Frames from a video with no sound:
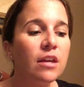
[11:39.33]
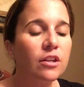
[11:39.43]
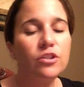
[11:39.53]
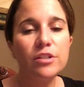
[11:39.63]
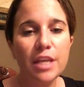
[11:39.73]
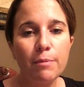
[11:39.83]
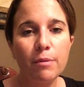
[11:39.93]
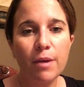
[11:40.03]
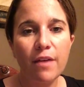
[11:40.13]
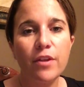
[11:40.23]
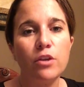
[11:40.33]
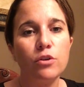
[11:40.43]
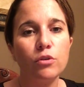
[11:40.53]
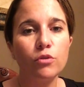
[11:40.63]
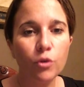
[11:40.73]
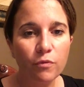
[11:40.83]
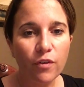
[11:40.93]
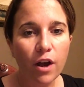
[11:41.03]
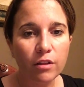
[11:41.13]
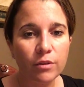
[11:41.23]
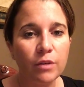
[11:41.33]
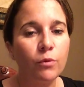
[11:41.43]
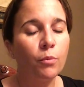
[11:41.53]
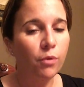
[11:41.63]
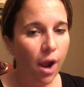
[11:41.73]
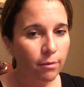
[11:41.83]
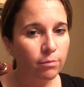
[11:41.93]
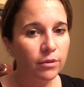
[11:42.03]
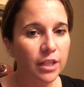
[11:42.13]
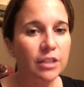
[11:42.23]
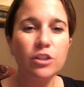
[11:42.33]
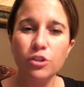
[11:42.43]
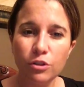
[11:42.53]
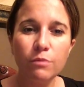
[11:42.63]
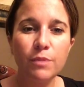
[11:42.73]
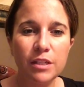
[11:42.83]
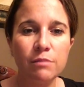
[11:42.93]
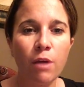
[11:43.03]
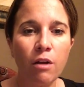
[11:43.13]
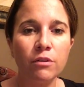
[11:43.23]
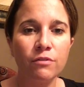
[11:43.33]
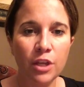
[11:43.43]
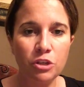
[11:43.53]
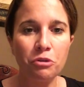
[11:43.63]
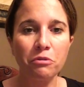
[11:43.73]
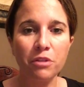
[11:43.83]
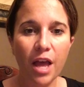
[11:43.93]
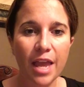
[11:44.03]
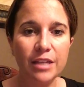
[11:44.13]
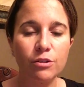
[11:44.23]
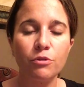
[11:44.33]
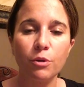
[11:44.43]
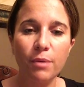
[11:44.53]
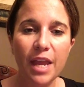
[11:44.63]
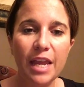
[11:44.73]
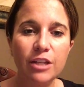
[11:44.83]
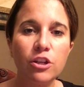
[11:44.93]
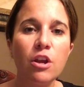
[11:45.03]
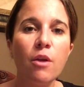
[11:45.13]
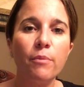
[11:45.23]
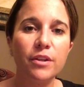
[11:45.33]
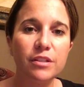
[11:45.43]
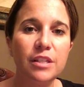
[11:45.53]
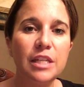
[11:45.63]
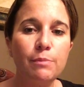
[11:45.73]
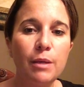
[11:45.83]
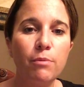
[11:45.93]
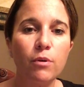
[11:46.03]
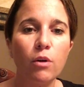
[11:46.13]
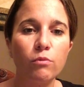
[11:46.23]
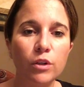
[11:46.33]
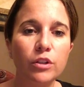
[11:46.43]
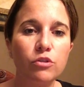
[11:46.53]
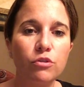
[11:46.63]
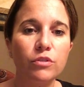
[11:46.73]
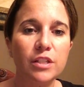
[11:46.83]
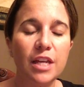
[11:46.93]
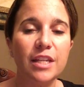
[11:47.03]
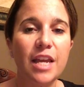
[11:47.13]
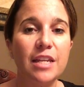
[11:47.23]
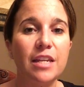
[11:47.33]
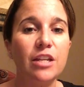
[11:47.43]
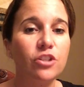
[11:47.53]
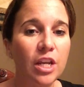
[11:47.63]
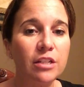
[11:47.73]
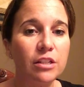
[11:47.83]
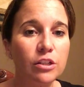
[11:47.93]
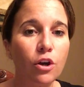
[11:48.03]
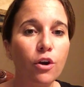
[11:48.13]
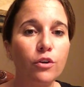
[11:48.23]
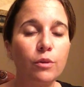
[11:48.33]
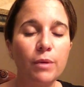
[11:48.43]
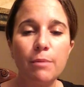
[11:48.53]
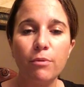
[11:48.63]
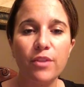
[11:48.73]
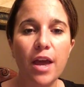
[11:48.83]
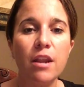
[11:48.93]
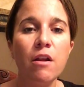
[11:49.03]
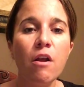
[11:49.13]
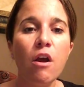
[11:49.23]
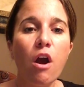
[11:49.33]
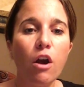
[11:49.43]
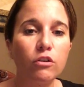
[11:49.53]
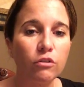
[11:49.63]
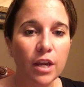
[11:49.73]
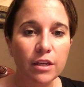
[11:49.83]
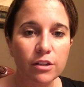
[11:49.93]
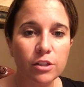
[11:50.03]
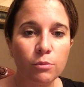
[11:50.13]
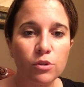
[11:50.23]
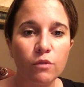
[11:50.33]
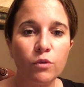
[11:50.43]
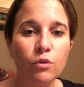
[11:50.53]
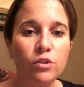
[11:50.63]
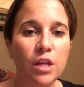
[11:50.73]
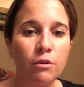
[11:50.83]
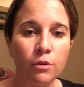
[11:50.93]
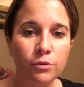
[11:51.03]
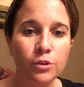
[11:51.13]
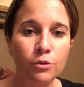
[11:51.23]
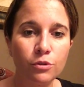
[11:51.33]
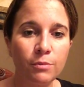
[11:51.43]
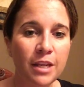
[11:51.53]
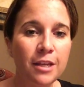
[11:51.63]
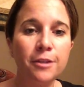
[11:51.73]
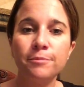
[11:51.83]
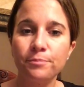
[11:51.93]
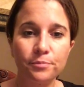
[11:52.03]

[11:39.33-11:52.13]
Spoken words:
And just keep in mind that your group following will probably, and it should be, smaller than your likes on your page, because these people are really truly dedicated, and chances are the people that are great customers of yours that are on social media,